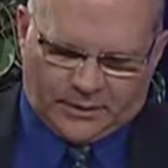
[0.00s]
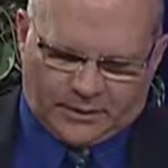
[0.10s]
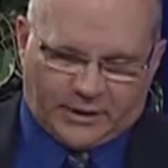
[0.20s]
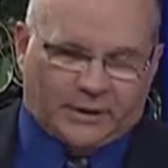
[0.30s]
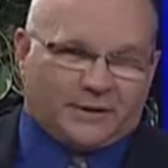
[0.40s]

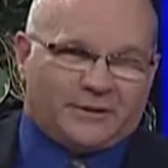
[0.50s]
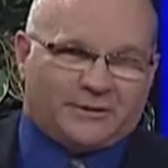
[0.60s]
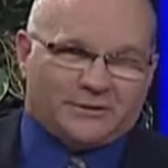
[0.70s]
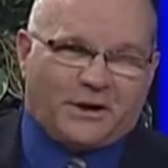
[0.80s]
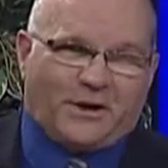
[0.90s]

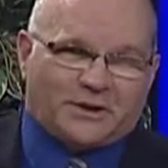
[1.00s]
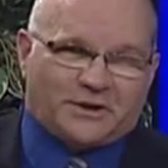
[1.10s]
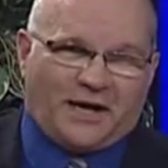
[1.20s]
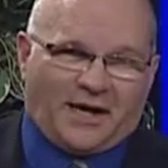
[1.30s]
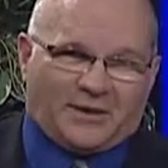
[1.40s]
Here's how I
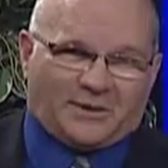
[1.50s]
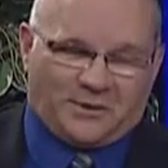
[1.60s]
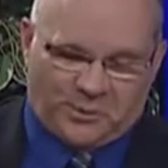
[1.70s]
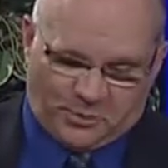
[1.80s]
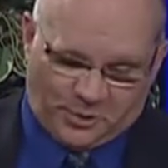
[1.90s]
tie it into
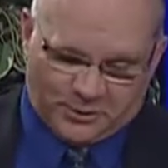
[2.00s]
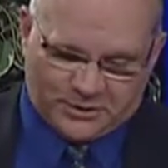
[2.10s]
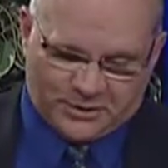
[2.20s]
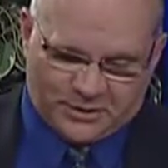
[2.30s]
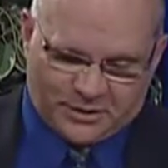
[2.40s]
the
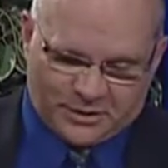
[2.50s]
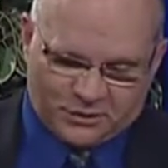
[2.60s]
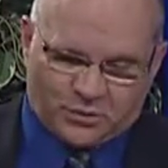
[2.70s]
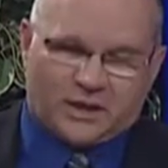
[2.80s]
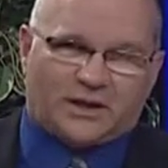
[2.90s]
abortion thing.
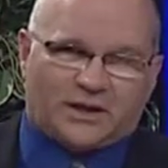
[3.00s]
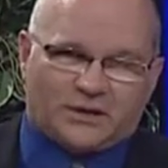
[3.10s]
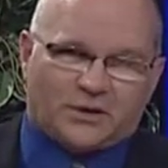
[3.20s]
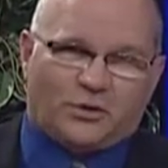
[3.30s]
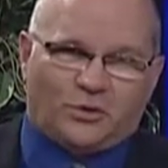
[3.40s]
Drinking
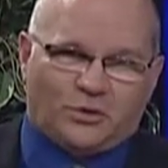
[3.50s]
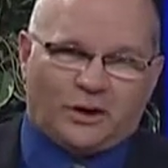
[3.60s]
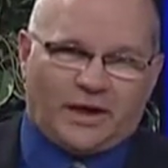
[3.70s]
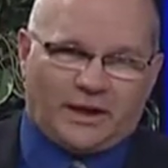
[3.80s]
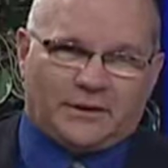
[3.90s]
the
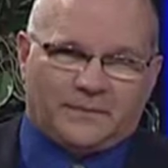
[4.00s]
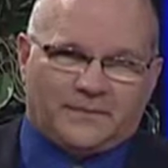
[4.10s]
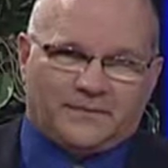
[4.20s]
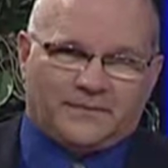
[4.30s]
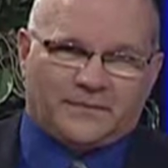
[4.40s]
Kool-Aid,
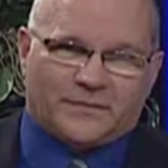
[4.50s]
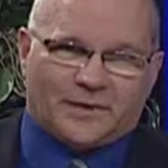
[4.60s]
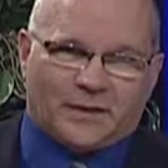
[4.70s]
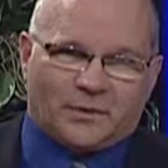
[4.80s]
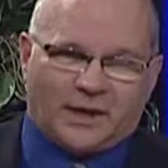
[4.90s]

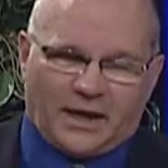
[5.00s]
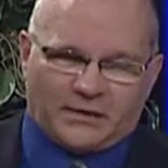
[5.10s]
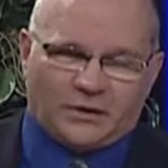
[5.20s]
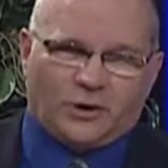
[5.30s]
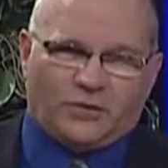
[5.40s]
okay,
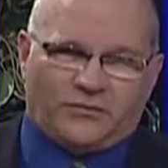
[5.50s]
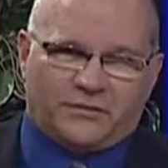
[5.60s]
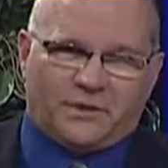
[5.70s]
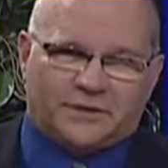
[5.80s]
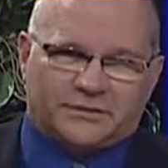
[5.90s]
the
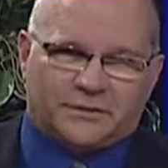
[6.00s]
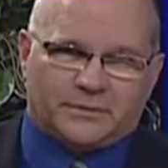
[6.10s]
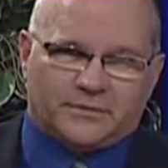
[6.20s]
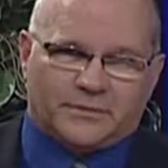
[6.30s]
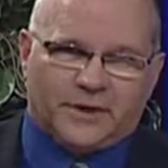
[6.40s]

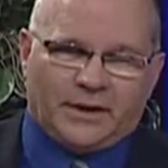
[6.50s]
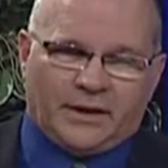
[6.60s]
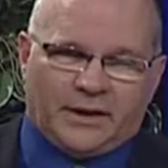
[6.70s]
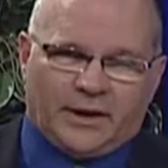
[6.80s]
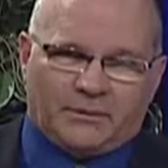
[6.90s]
euphemism,
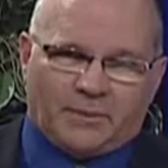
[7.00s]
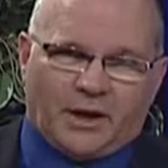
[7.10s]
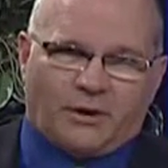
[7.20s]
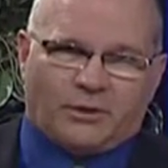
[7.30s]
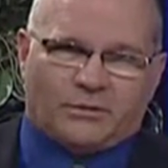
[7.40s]
and
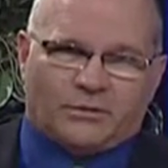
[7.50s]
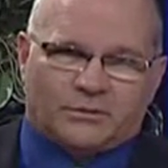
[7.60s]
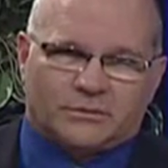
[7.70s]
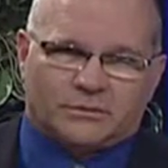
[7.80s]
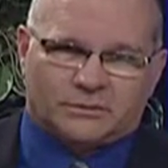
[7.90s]
Mayor
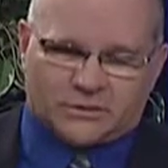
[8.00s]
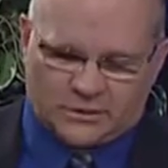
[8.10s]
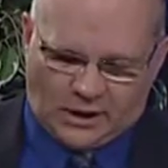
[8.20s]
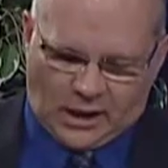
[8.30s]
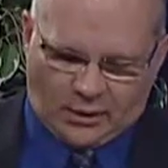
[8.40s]

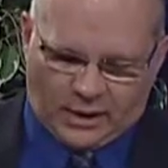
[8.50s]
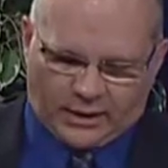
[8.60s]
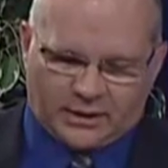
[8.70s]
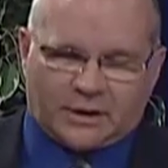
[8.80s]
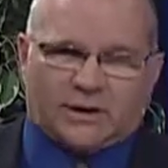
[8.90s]

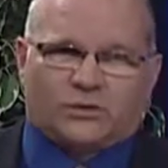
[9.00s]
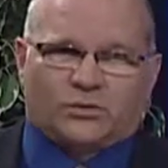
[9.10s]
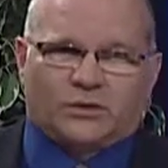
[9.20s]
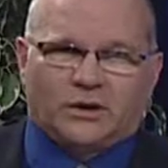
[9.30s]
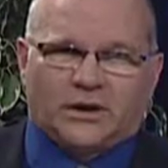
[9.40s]
Slawik getting
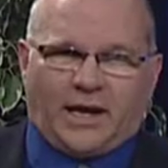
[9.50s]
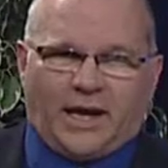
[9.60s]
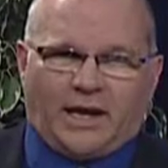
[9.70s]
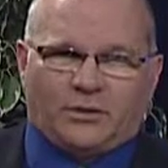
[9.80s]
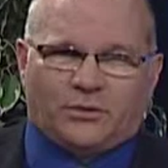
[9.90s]
really
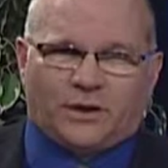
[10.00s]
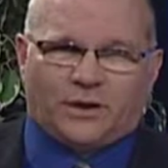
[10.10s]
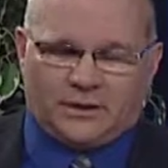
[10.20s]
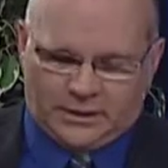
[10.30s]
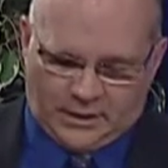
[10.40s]

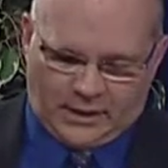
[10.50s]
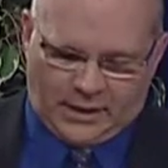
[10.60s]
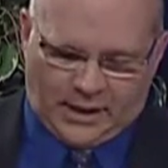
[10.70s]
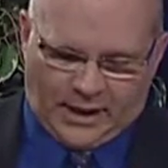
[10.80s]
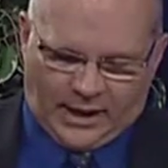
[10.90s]
angry
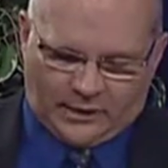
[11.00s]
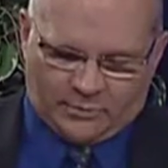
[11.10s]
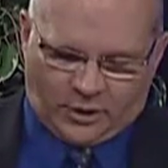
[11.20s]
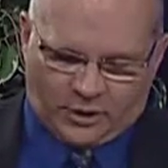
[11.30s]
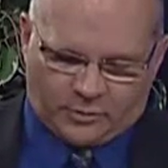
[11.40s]
at
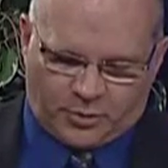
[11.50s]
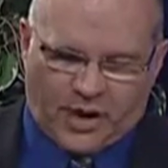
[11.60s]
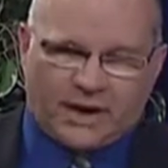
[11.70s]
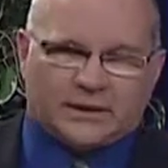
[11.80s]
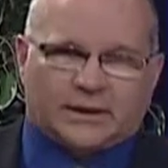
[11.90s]
Mark
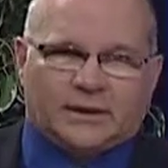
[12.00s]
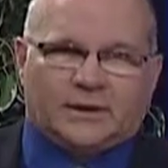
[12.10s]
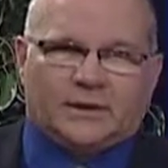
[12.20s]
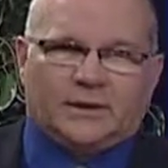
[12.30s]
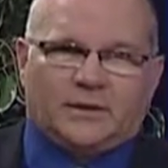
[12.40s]
Bradley
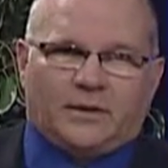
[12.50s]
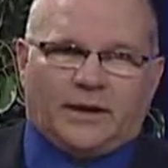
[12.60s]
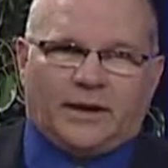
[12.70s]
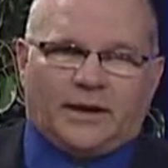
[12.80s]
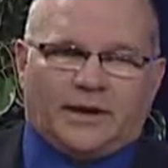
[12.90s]

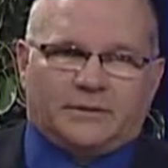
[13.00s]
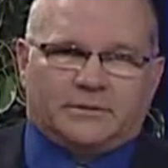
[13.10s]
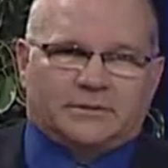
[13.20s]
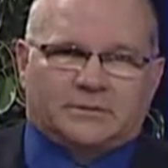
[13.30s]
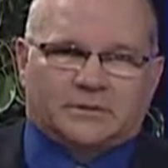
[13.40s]
and
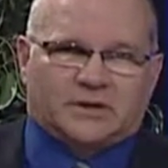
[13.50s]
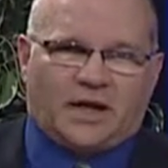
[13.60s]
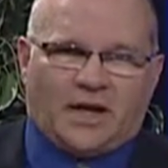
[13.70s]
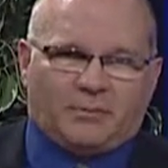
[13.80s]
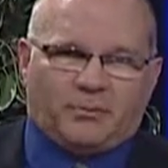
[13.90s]

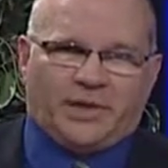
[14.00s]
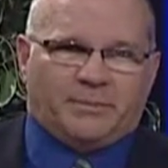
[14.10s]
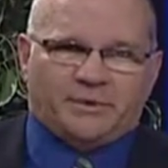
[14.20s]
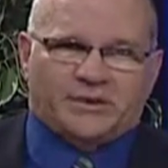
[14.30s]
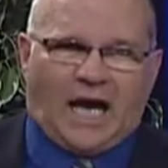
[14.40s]
saying
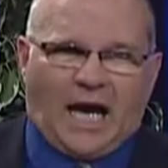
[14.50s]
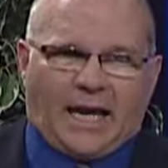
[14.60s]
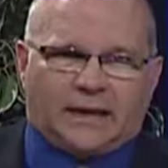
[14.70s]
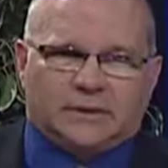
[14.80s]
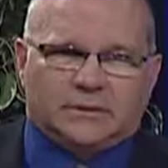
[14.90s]
people
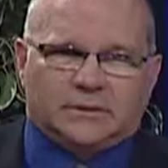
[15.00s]
died